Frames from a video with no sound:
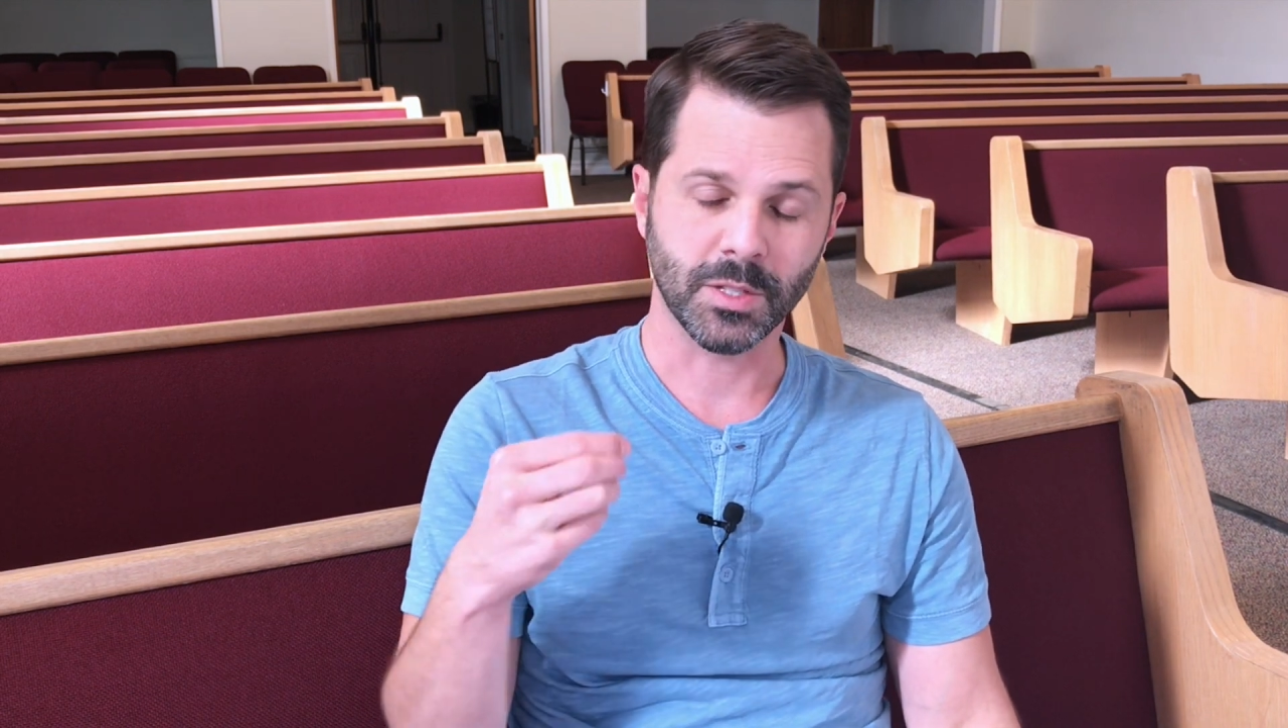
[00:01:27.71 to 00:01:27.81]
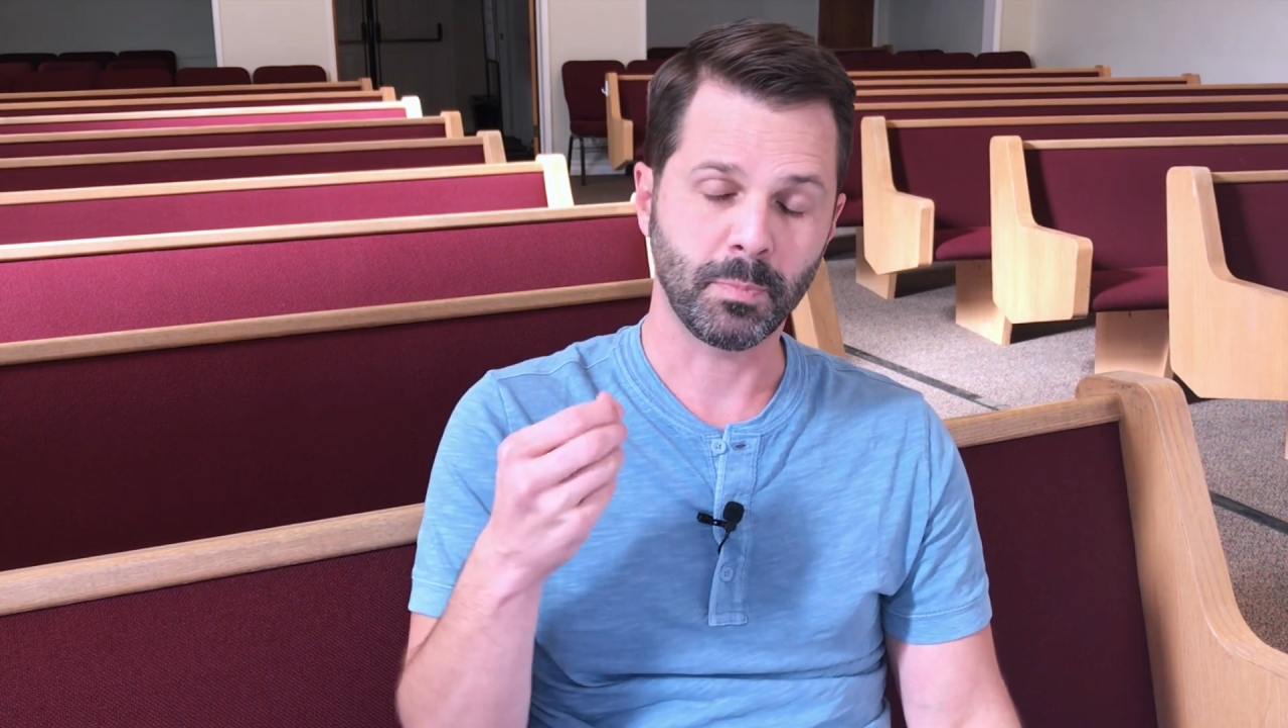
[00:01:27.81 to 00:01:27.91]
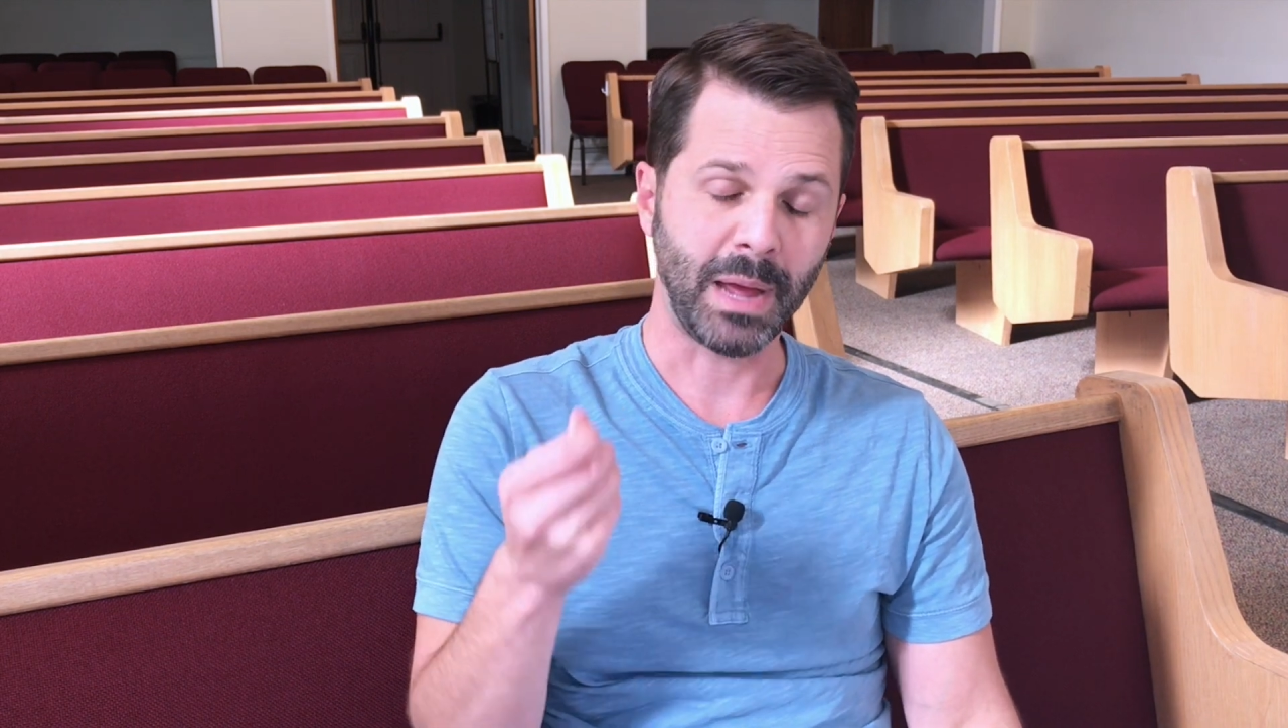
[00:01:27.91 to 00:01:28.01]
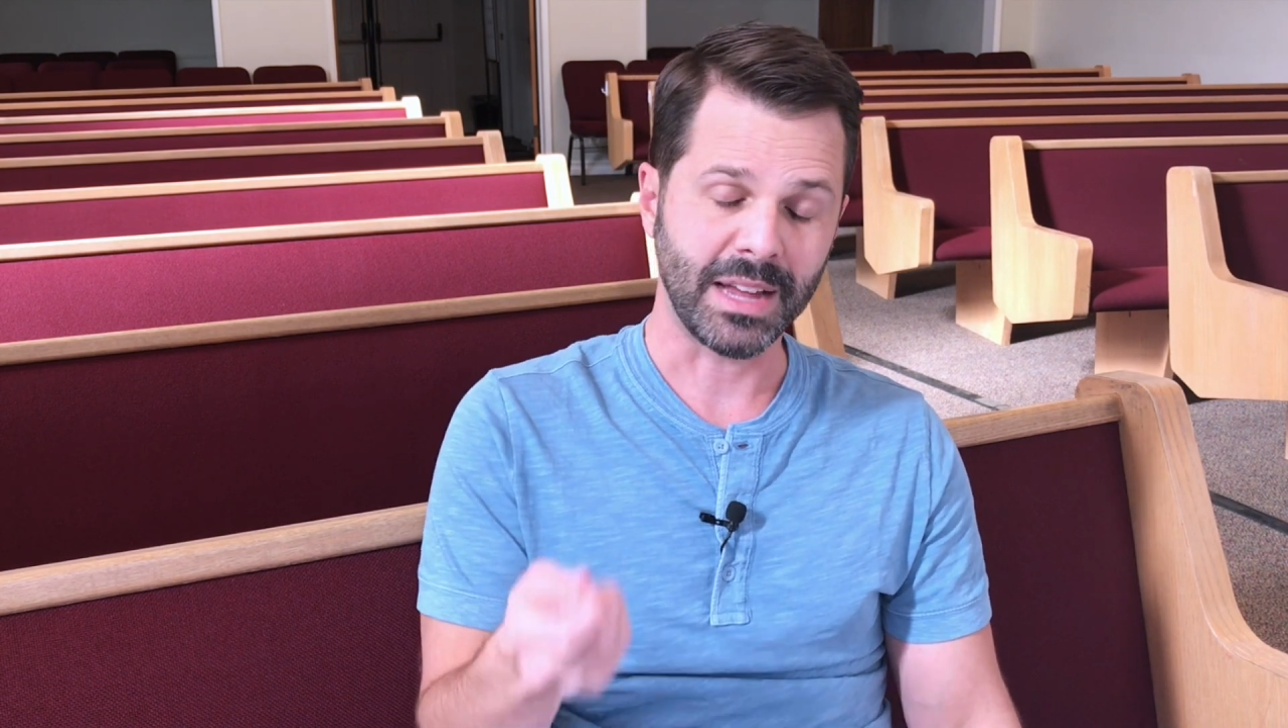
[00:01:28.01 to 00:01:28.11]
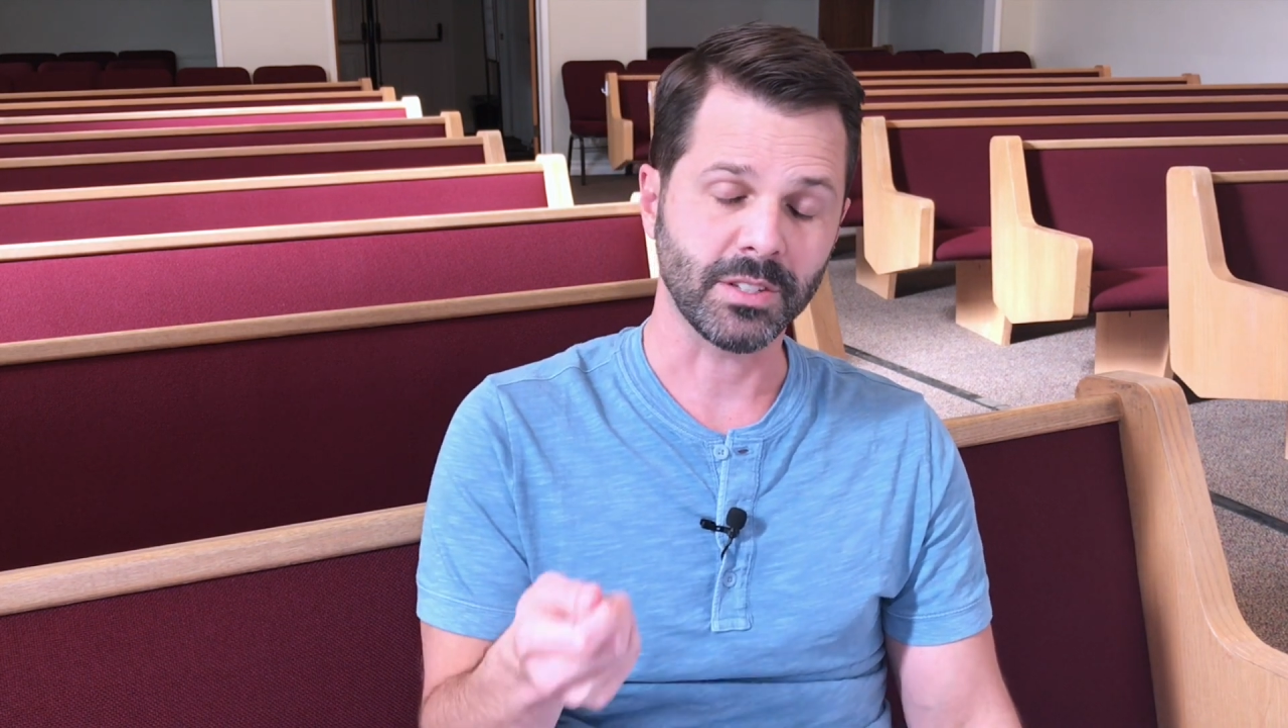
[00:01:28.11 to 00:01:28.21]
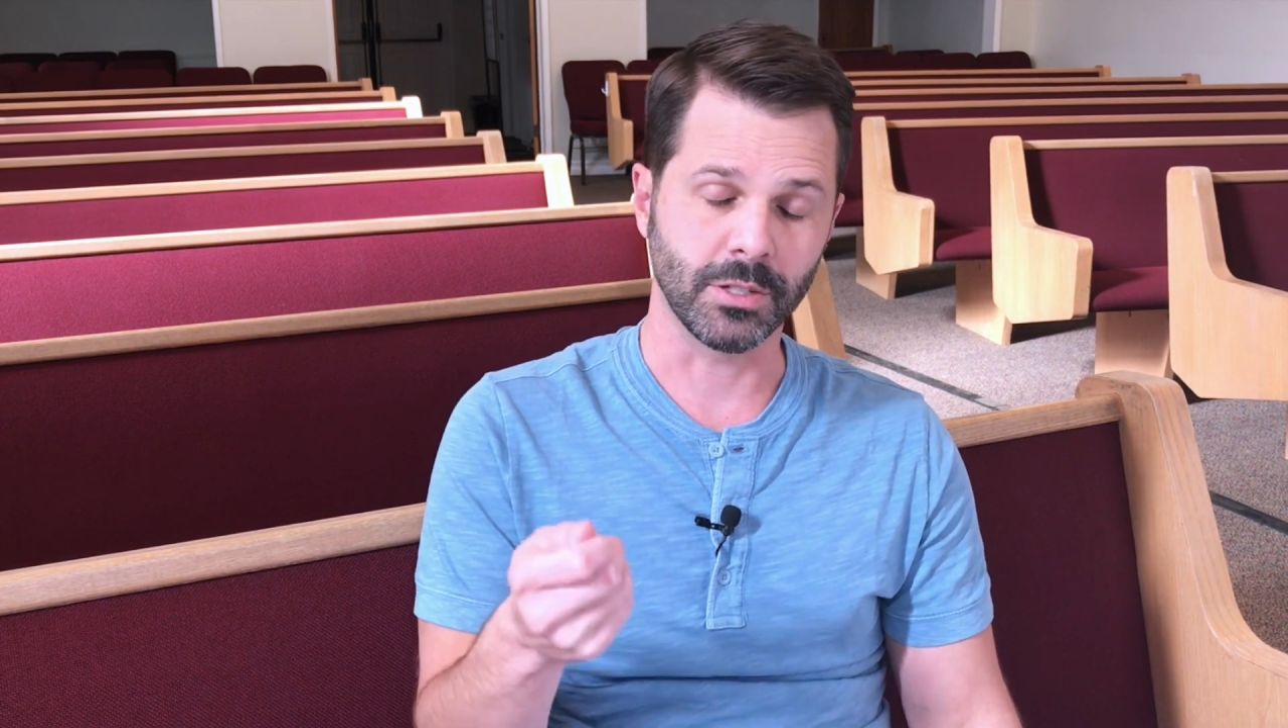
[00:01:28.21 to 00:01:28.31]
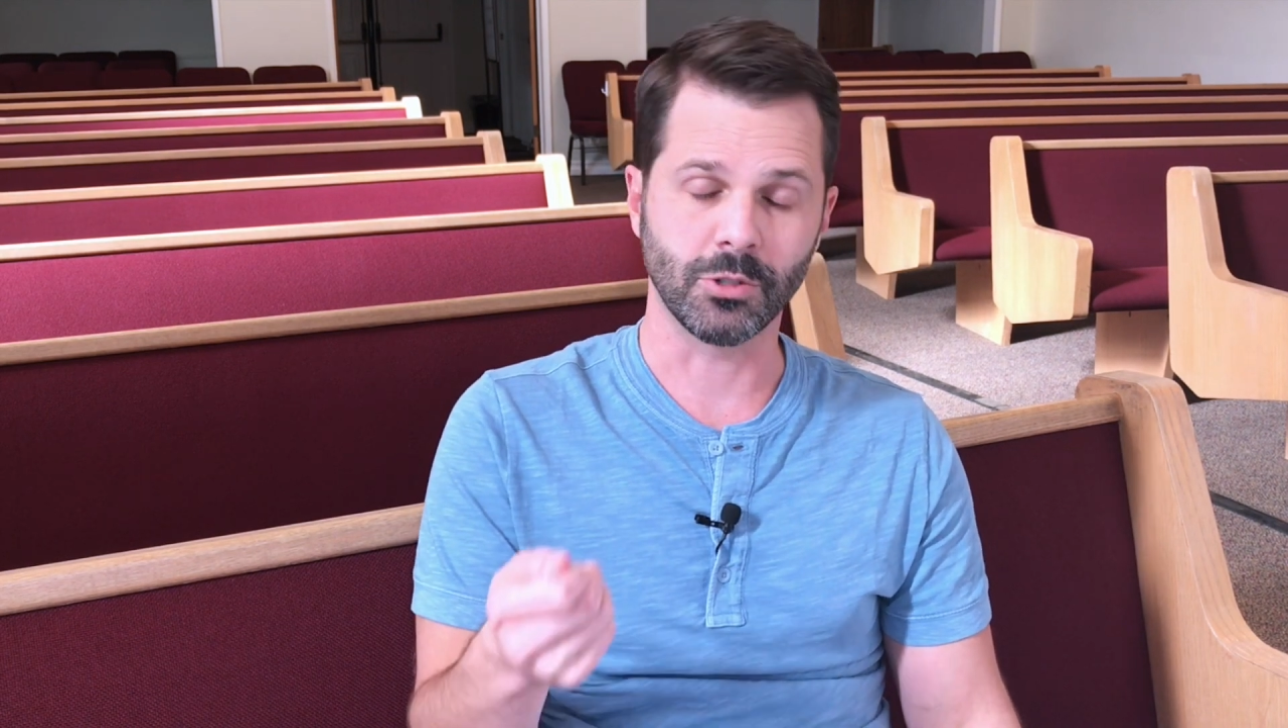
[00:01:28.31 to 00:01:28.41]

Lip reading: passage